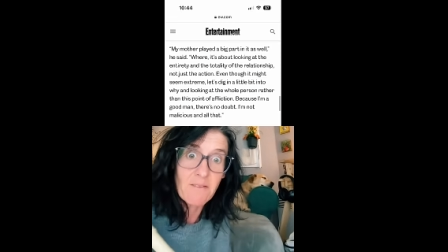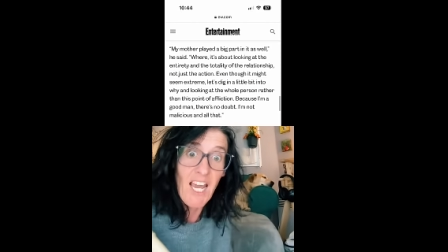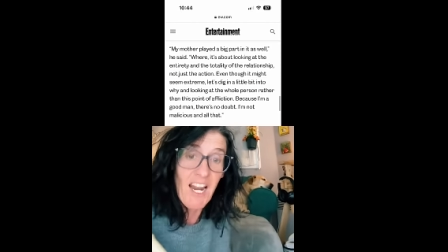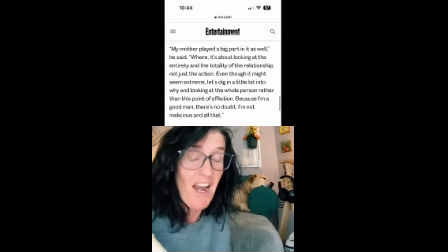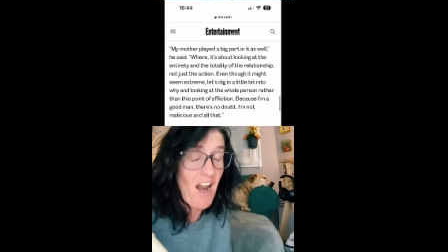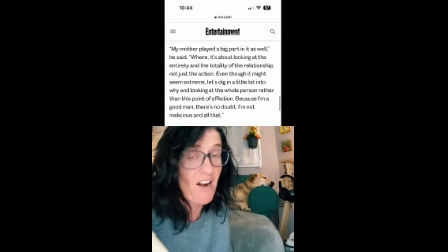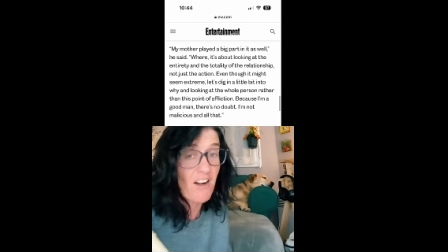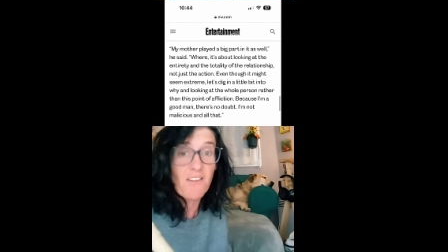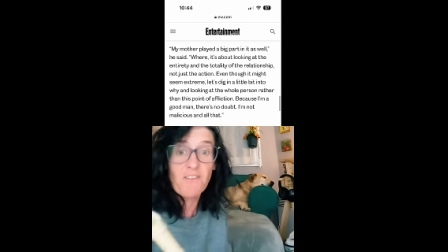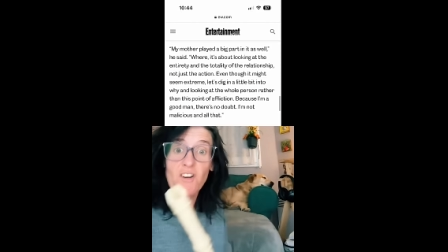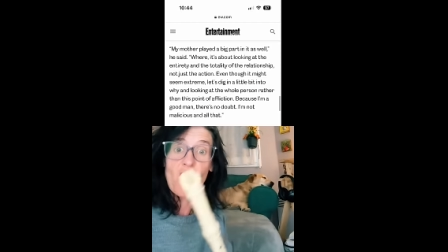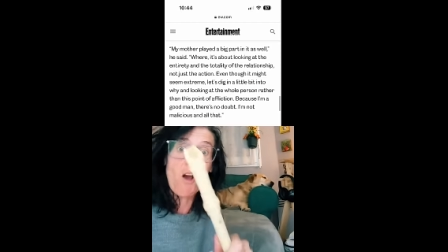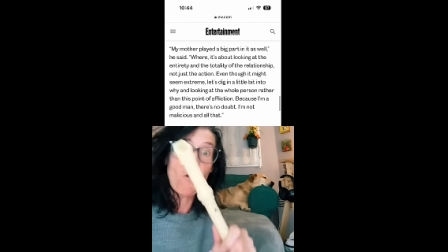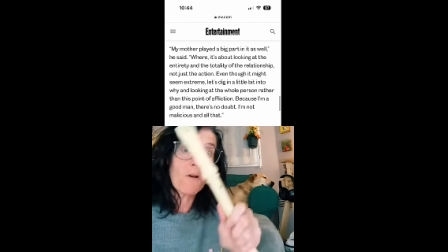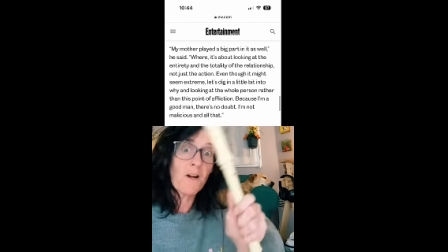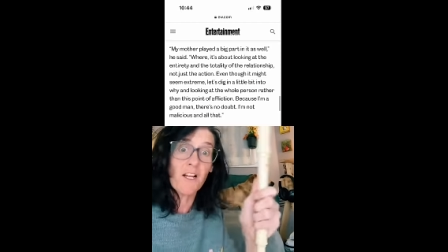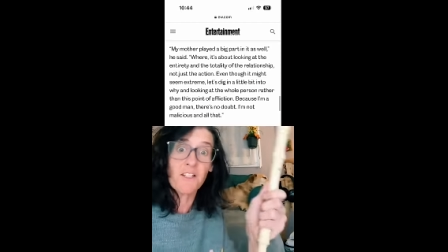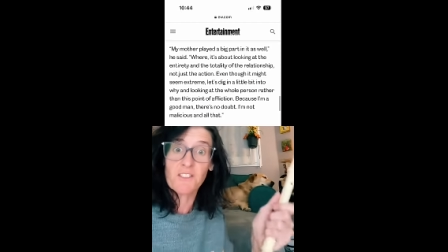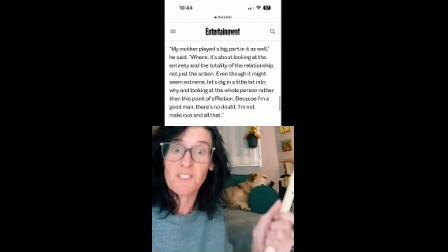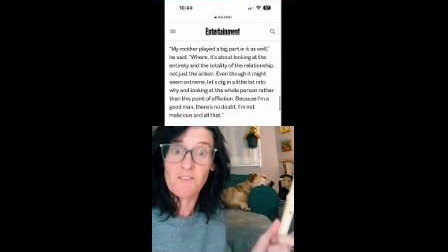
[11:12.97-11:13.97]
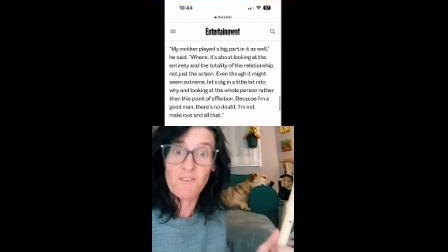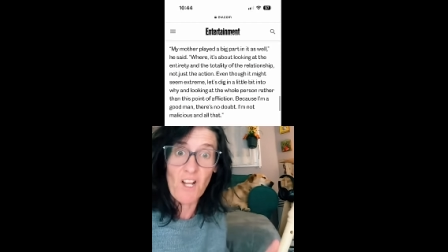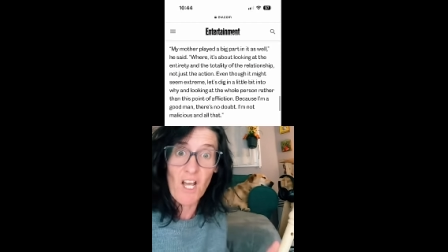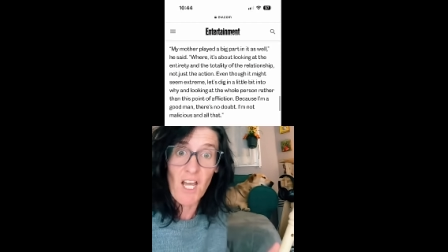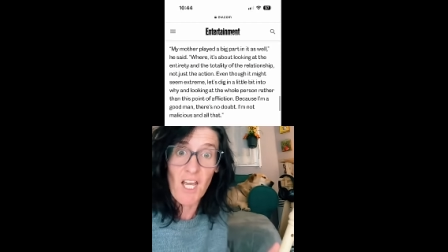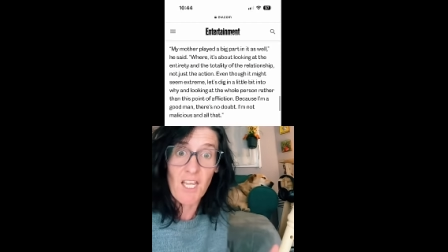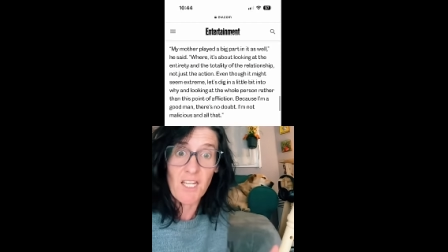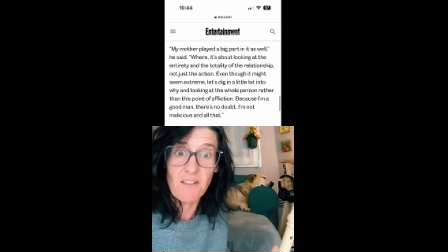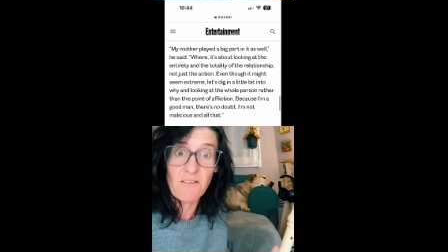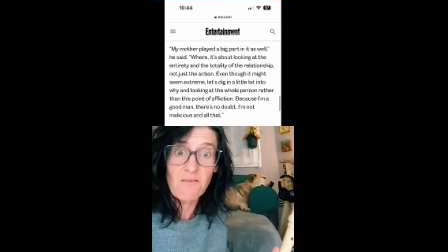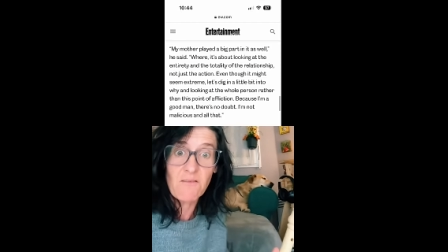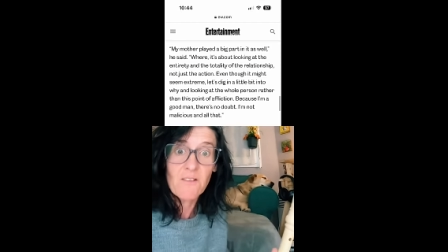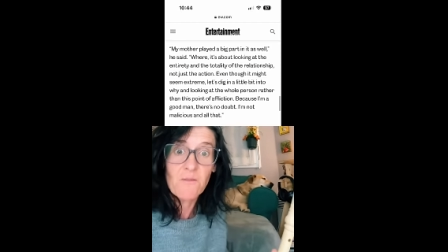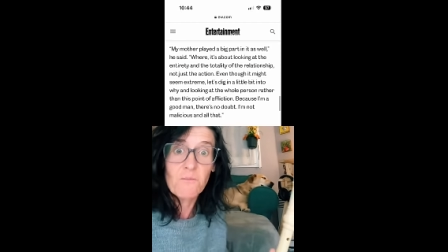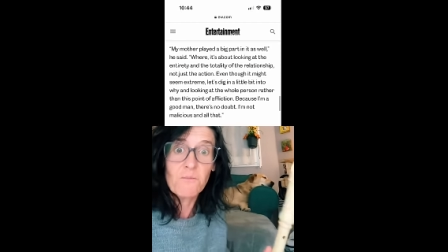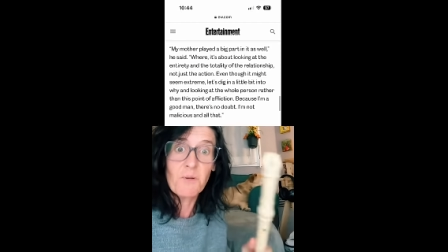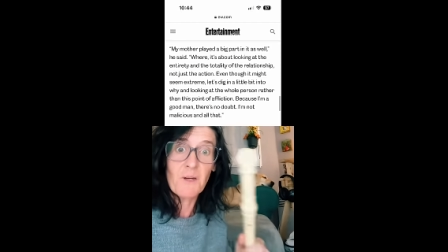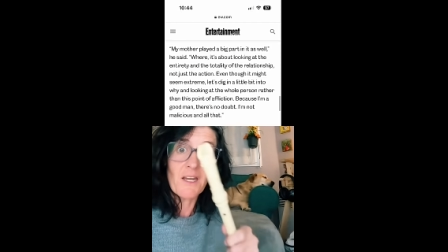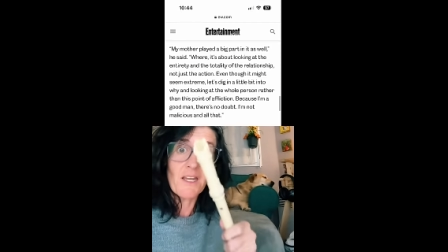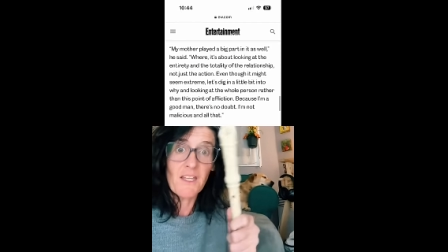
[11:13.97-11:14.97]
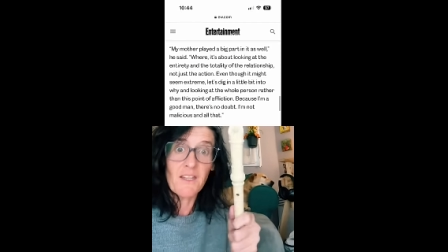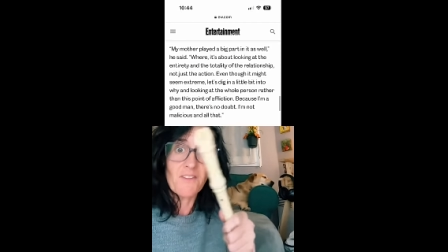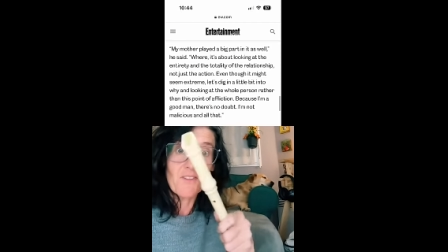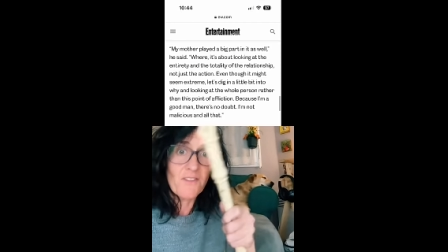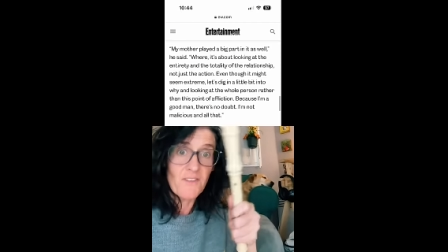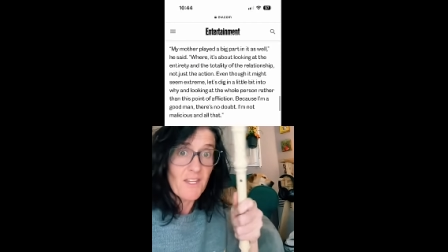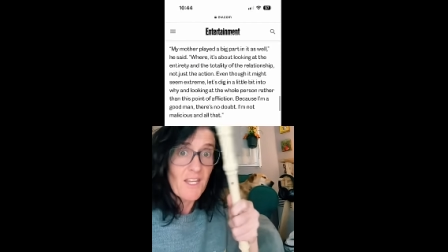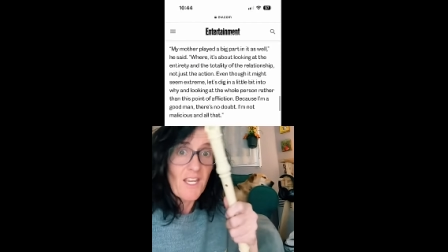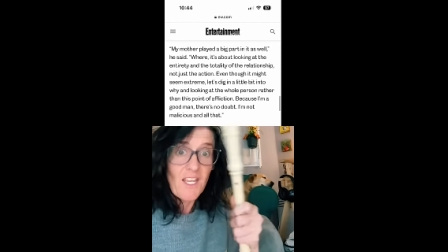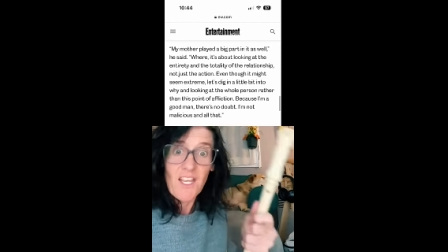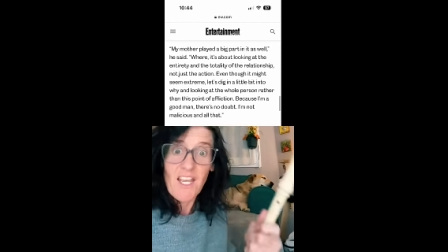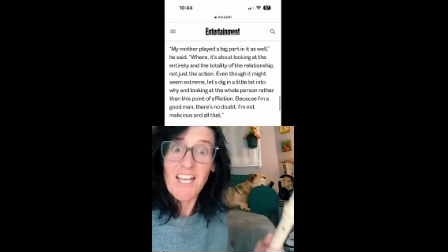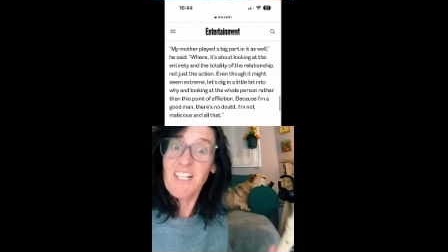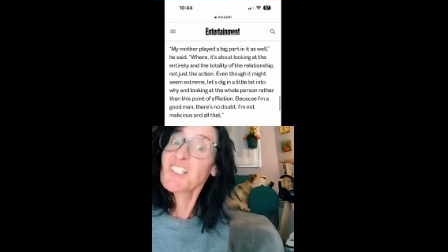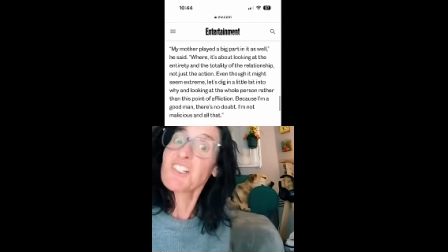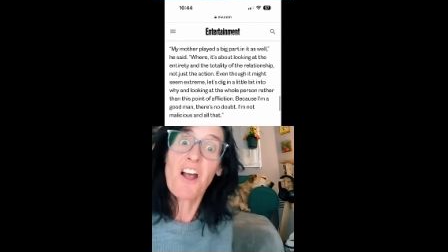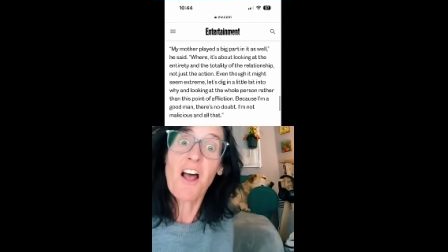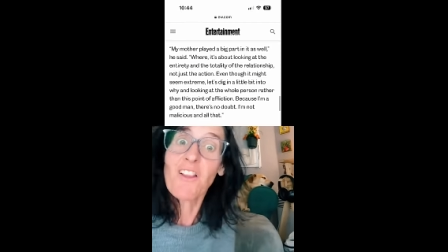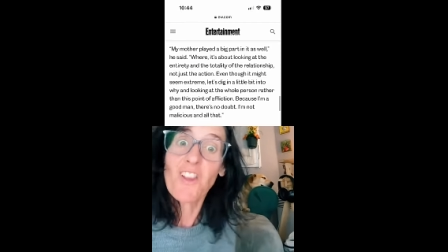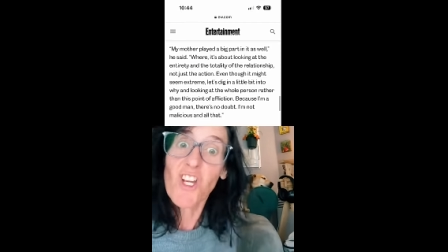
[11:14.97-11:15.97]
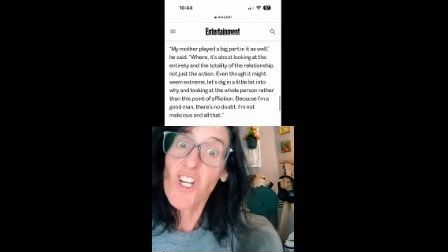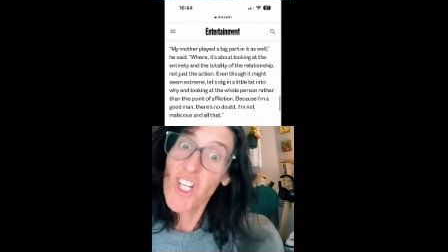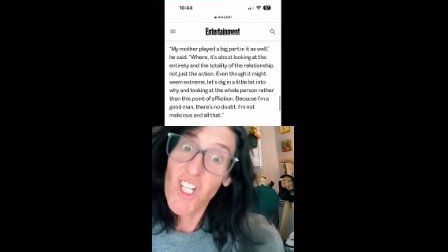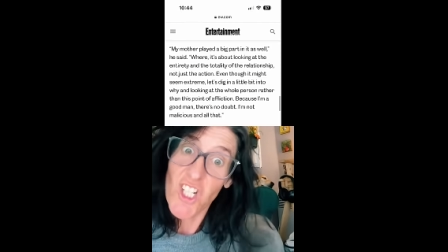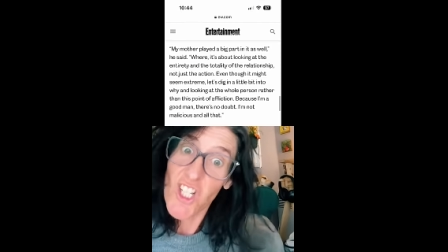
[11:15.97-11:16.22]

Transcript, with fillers: And I don't even know what else you've done, but it's not looking